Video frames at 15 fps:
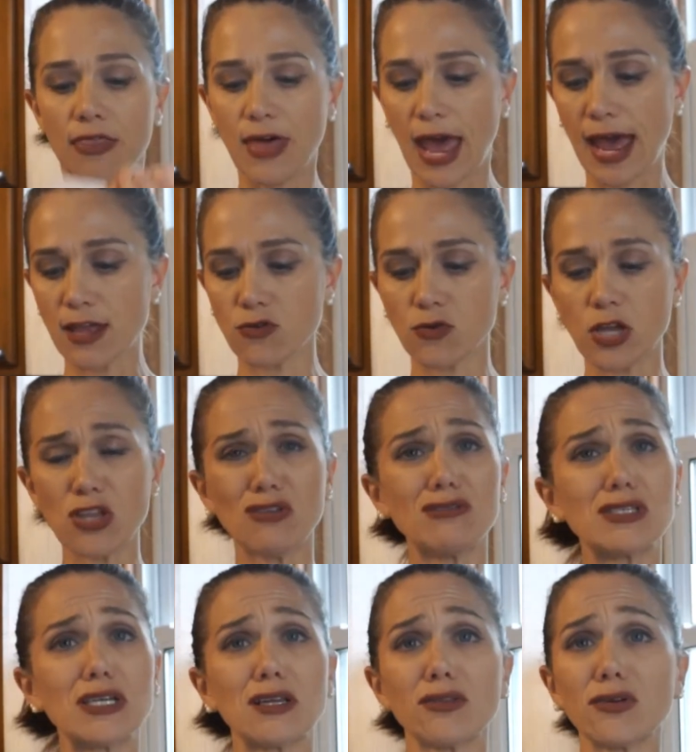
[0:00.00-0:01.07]
that you can
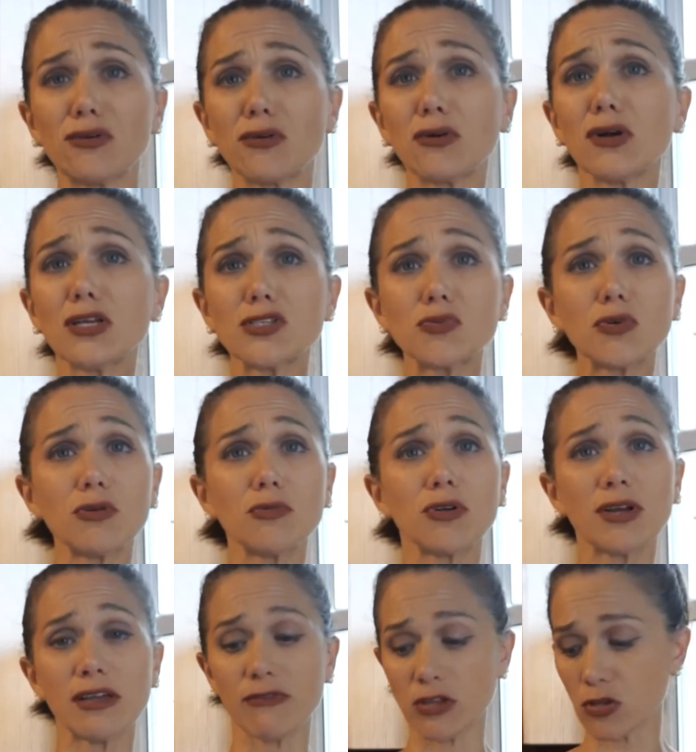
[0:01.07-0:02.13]
use in a little girl's room
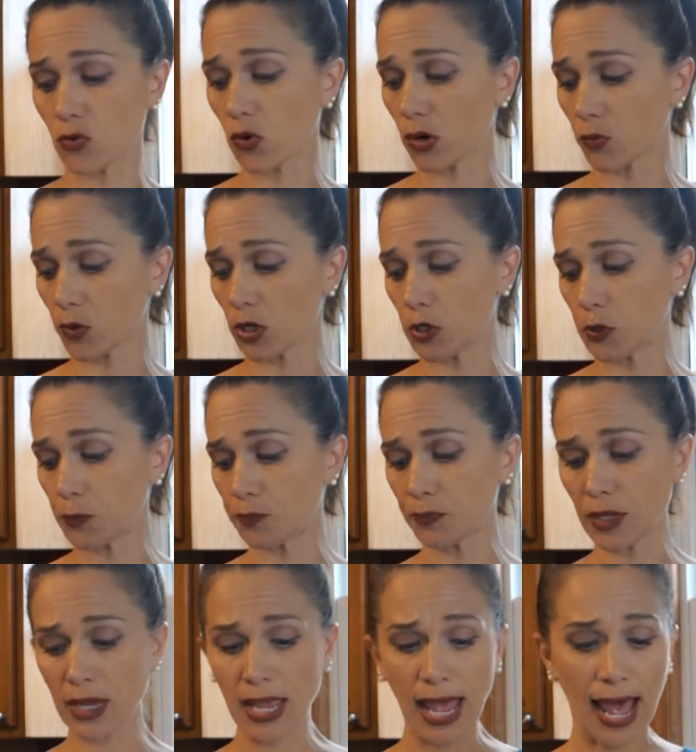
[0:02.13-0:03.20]
or even your room.
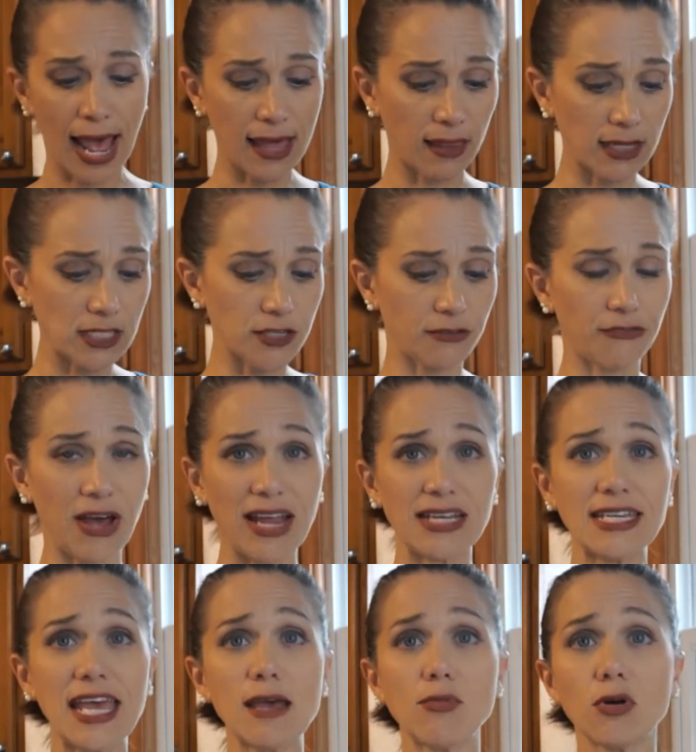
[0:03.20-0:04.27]
I like to find
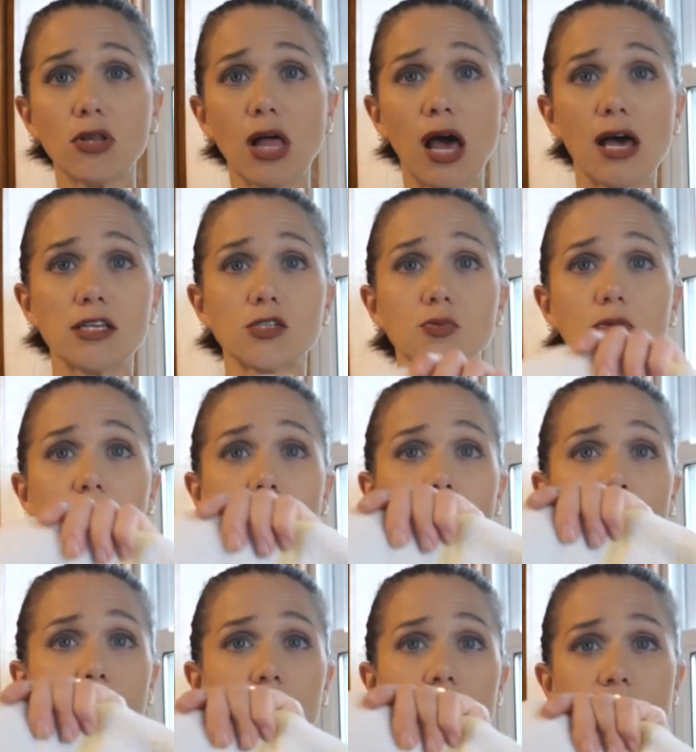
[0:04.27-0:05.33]
tablecloths with
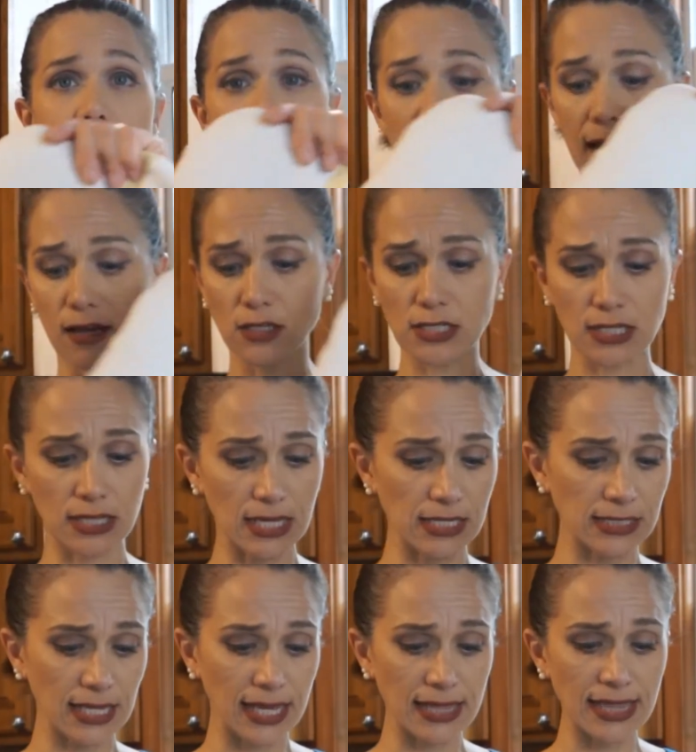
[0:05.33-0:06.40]
little details and
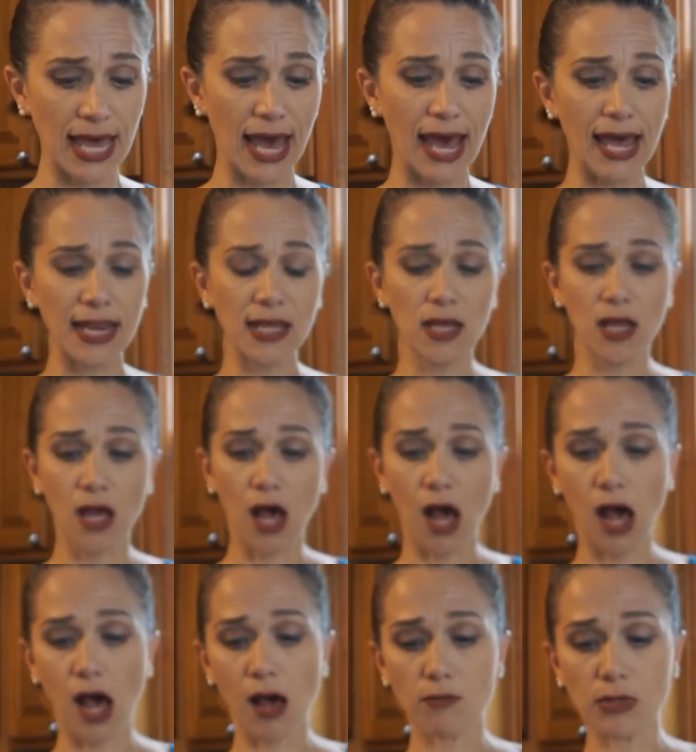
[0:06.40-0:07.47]
things like that.
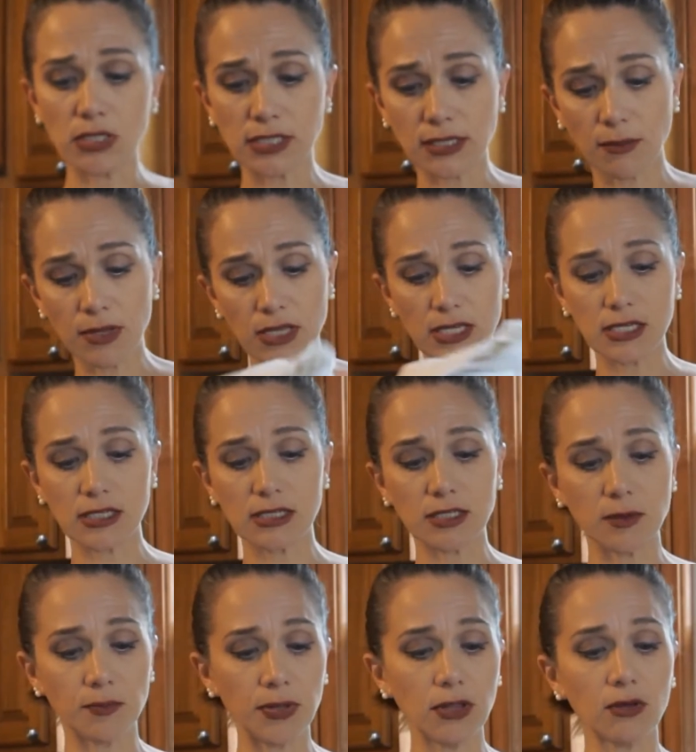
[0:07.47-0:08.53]
Some of these
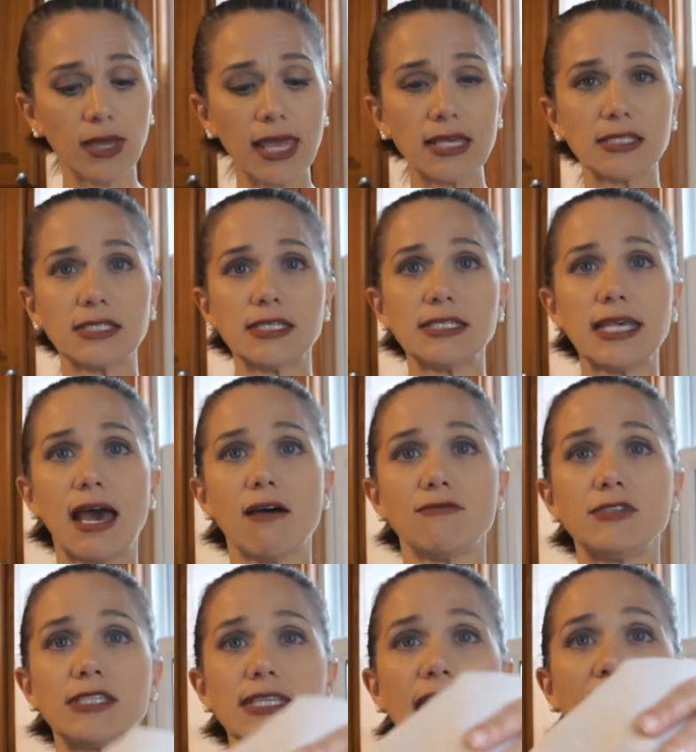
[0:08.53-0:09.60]
pillowcases have
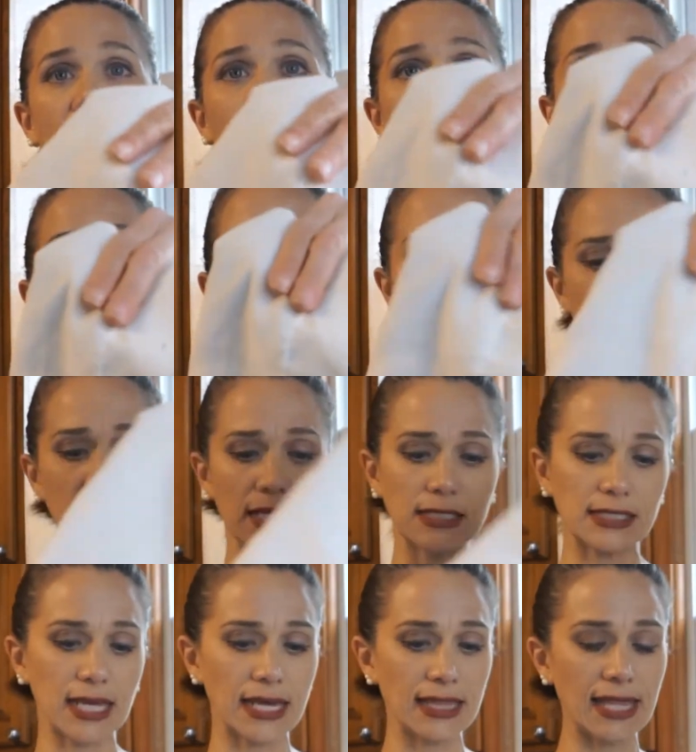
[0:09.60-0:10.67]
scallops and
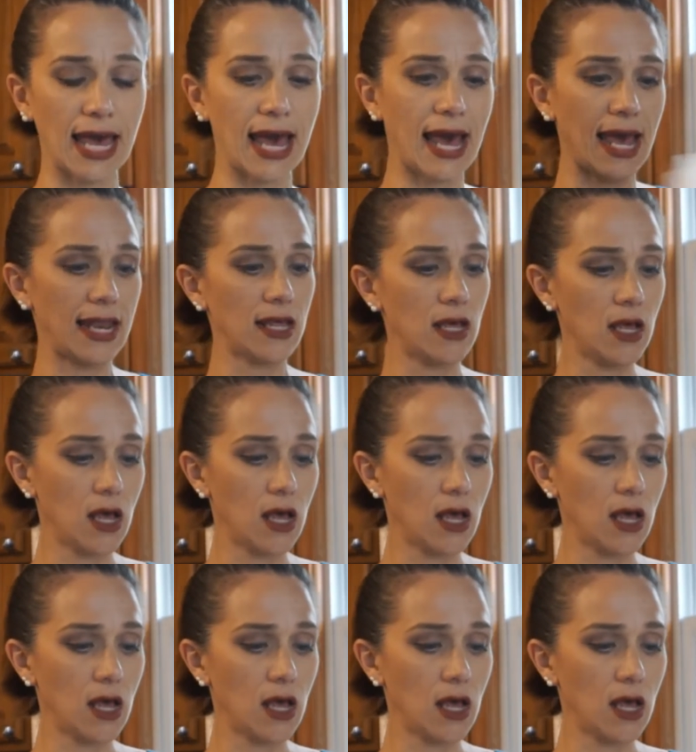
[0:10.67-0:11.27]
things like that.